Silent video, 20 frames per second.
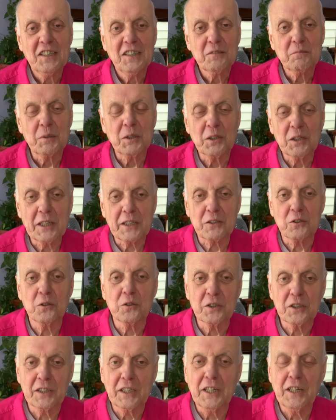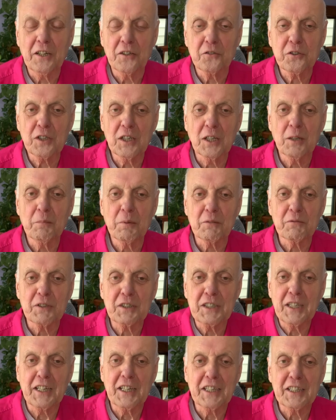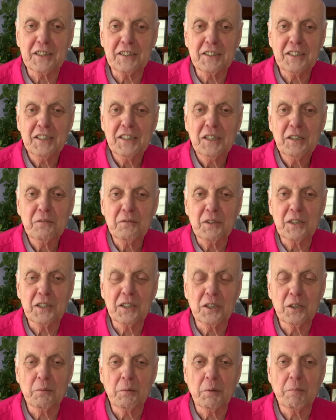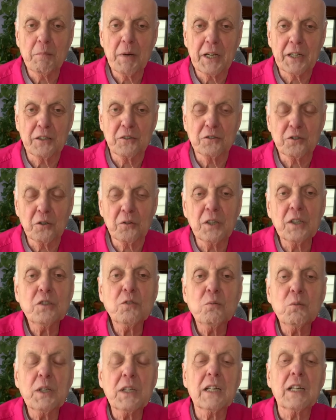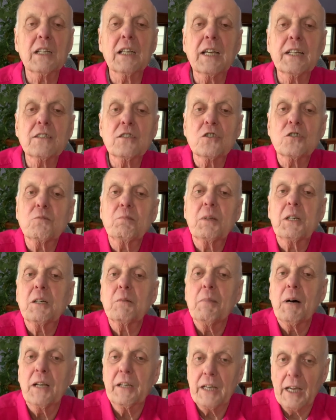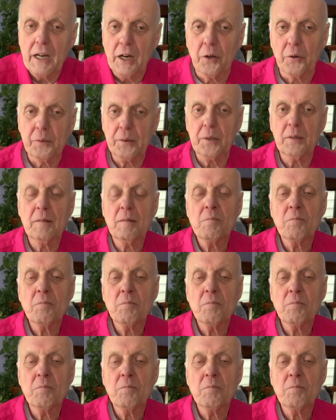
Feel like going to the health club every day and feeling a little bit better. So this week I'd like to speak about health.